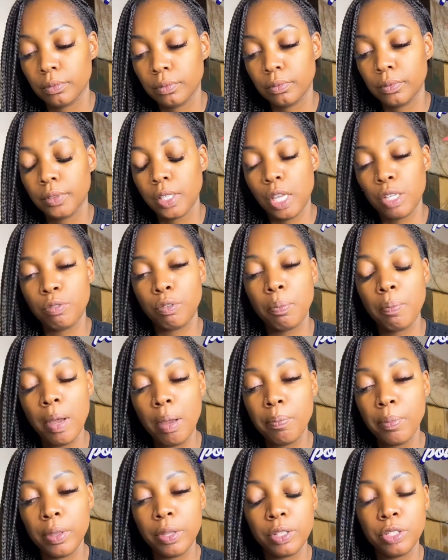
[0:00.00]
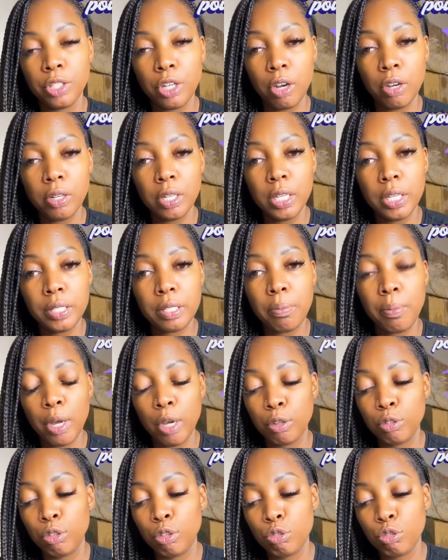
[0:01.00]
because remember, the journey is
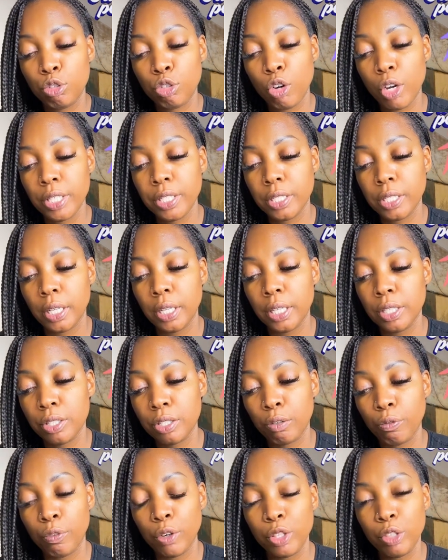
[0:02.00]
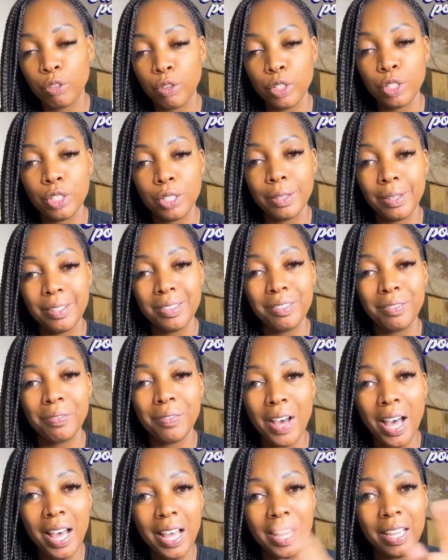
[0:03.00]
about you trusting and surrendering to the
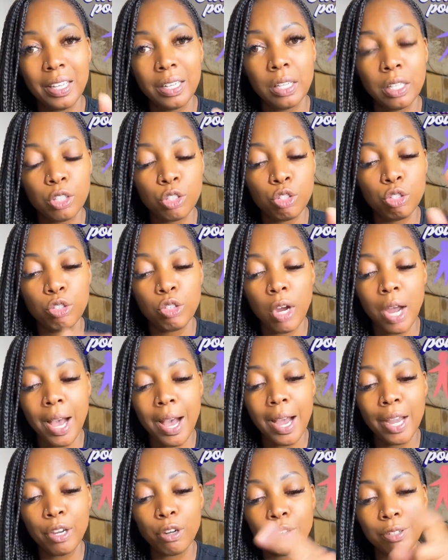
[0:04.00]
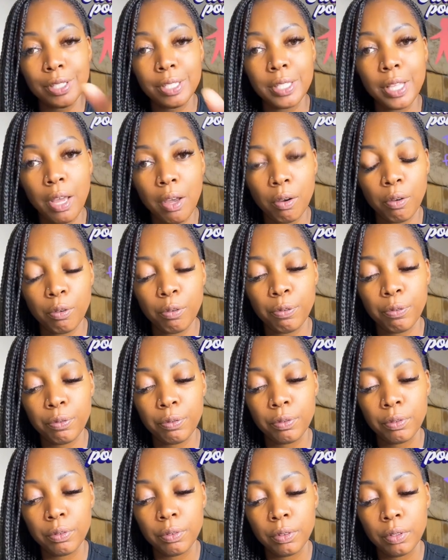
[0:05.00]
divine, to your higher self,
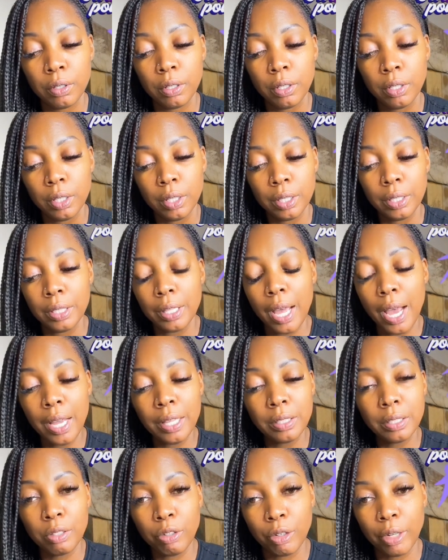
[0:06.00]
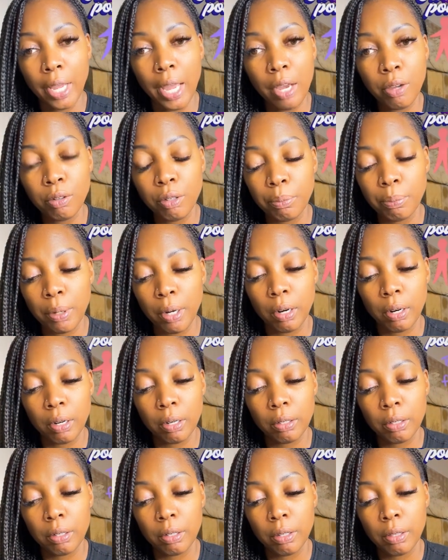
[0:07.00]
not your
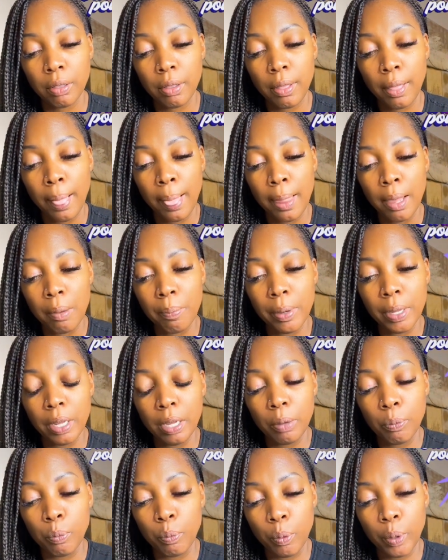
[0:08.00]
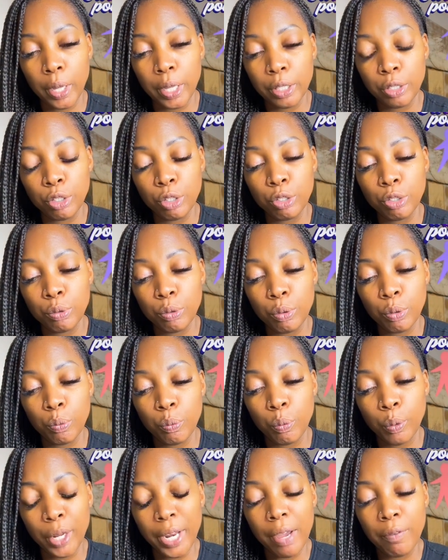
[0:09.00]
counterpart. But when
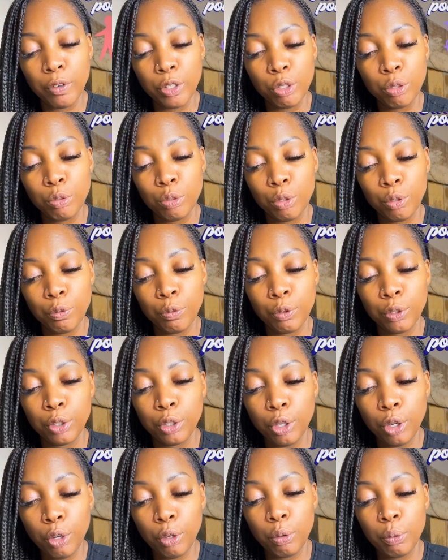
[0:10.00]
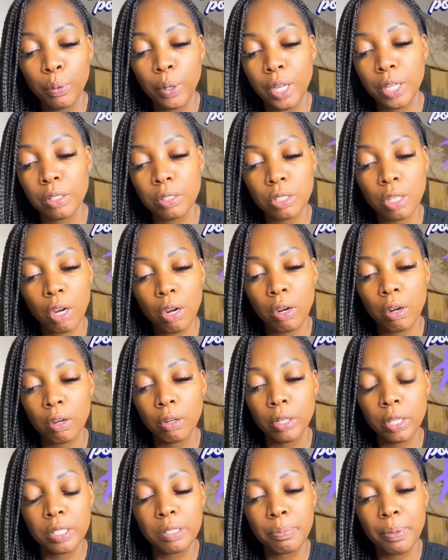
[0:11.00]
whatever you do for you, in
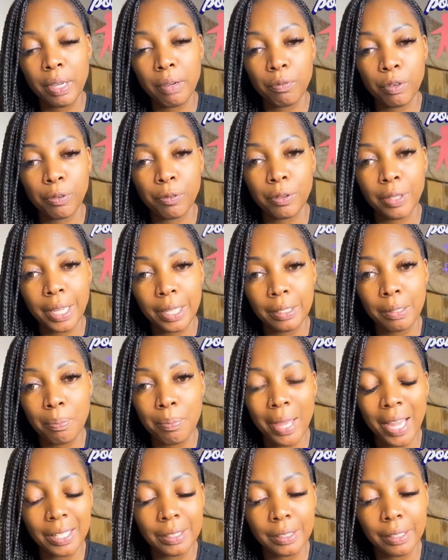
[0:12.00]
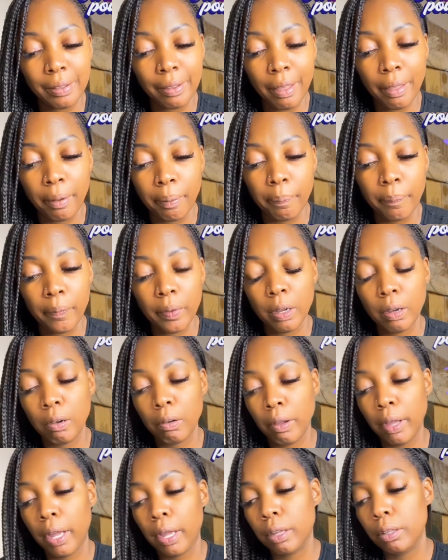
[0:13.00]
turn, is being reflected back to them.
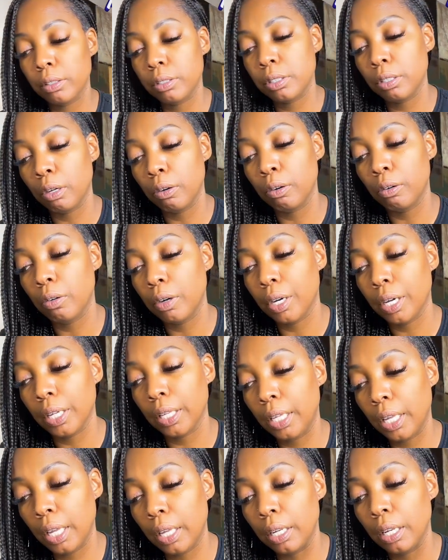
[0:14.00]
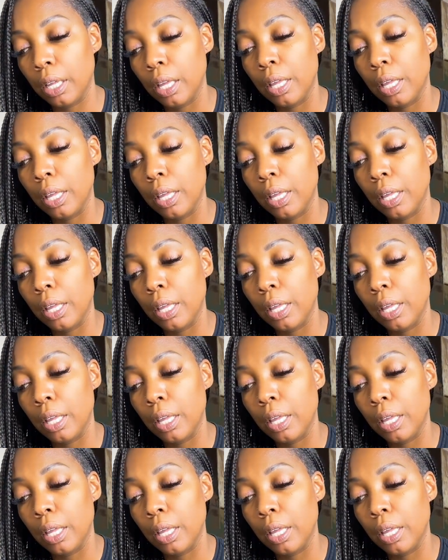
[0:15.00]
Okay? So, again,